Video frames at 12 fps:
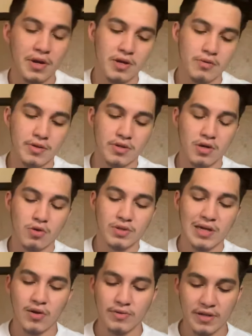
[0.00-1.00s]
here we go.
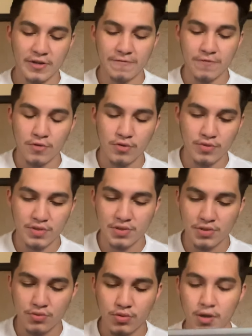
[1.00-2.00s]
Without any further
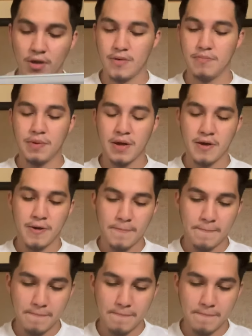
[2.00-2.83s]
ado, bam.